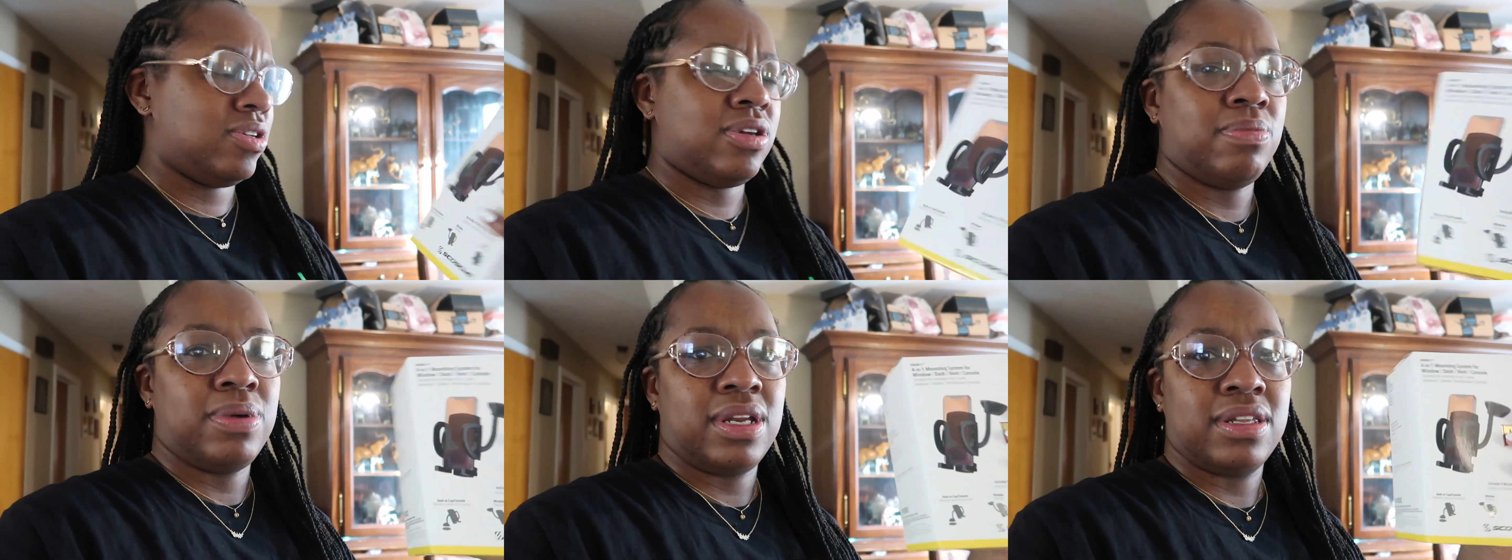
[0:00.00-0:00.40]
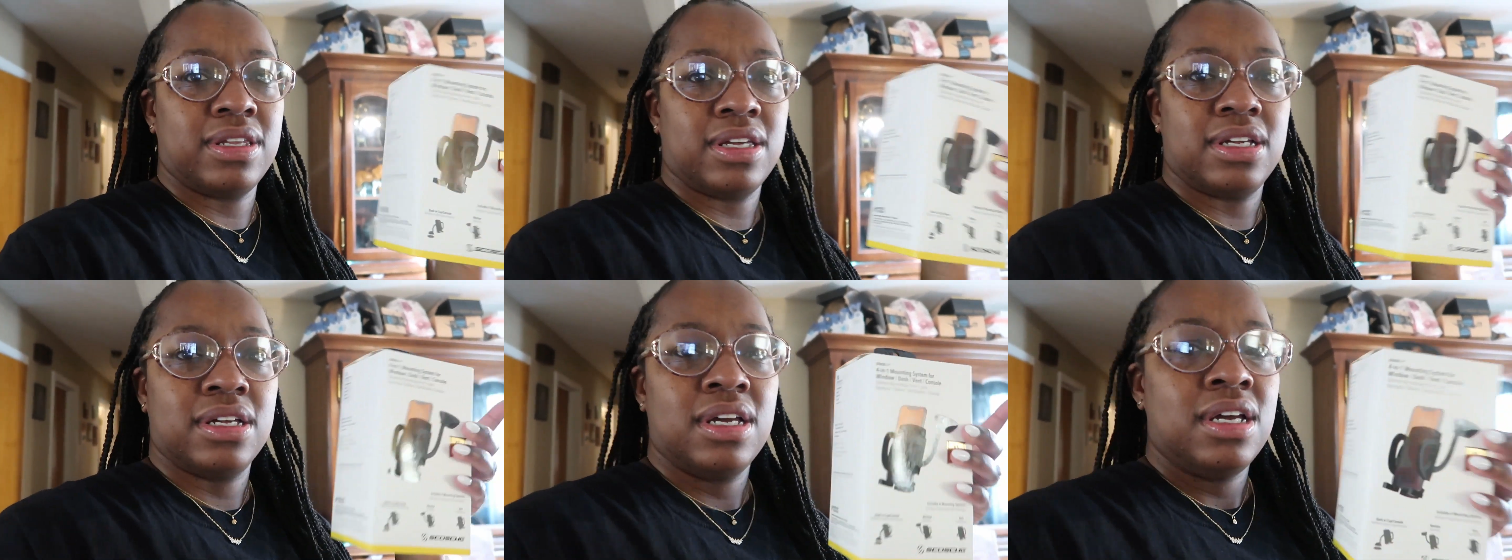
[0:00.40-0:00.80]
You can put in
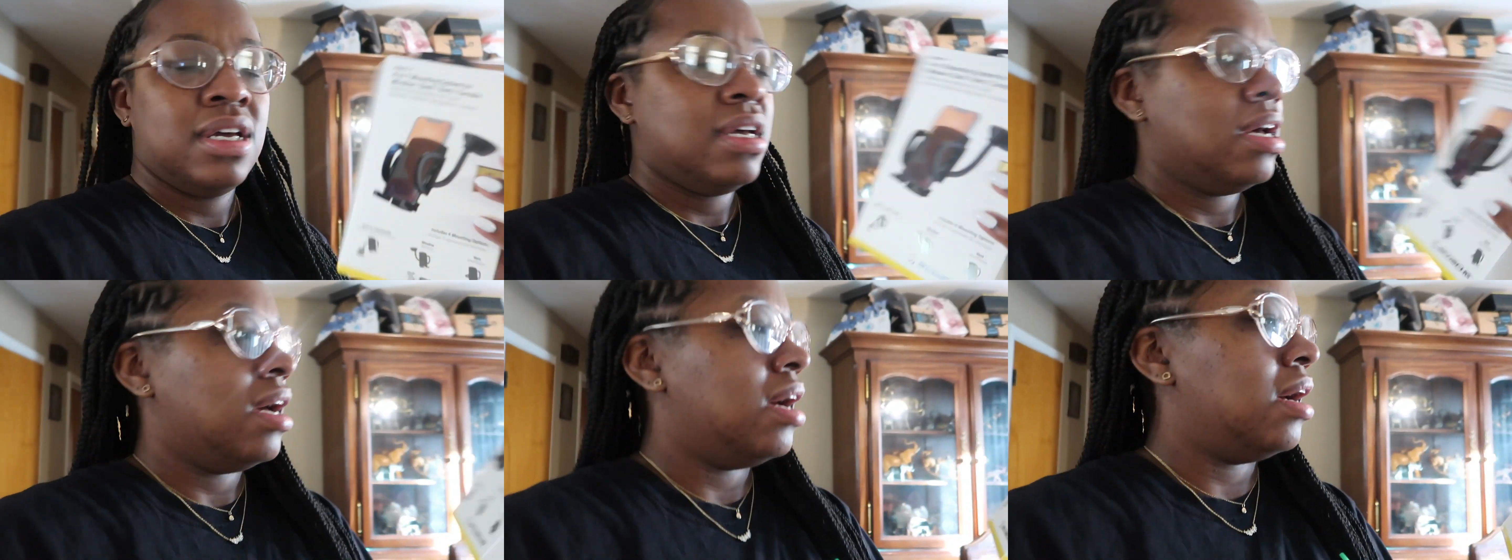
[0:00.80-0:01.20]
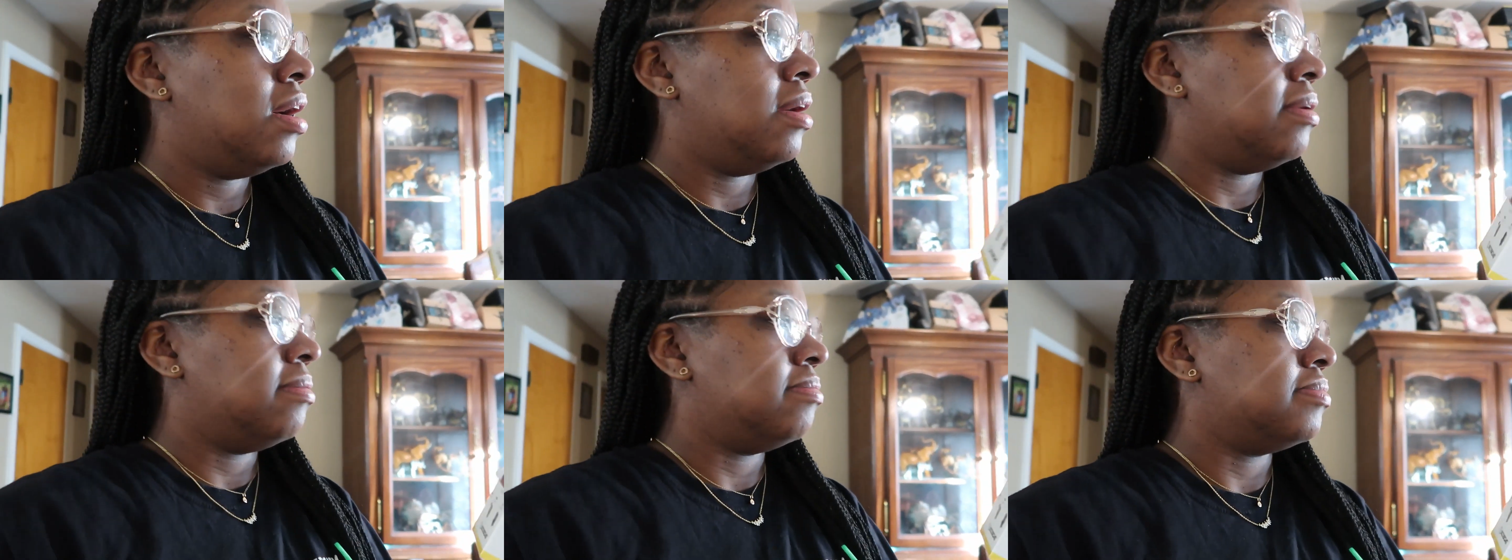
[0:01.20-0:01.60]
the
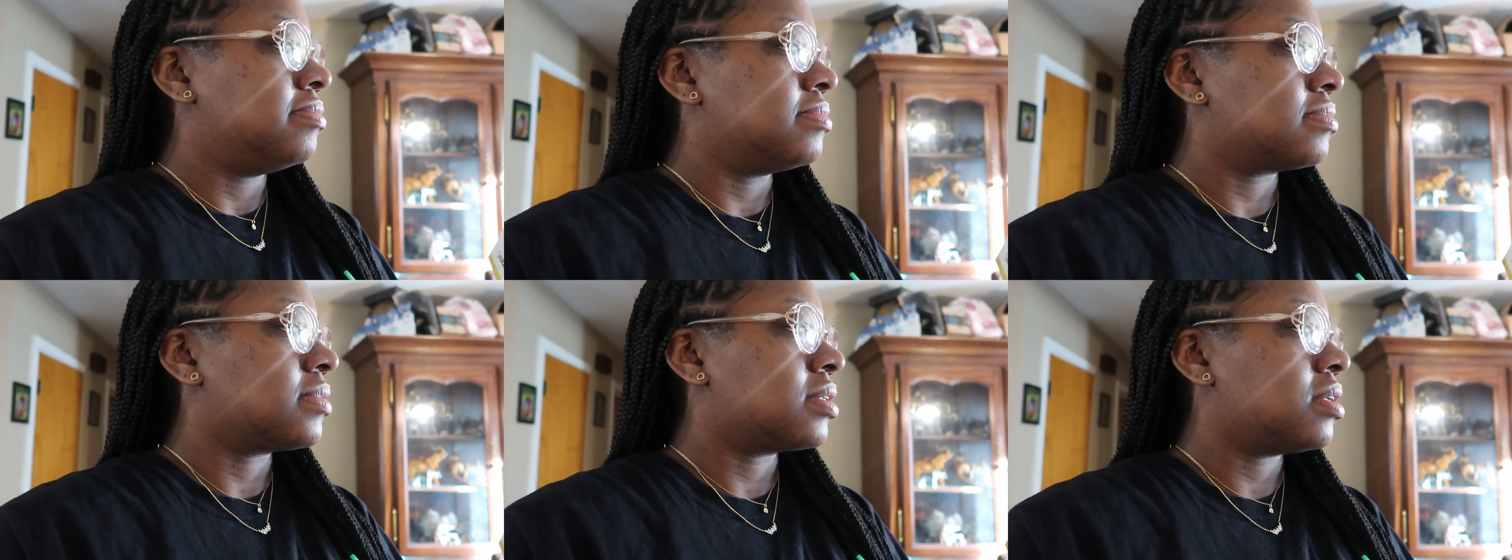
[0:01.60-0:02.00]
um,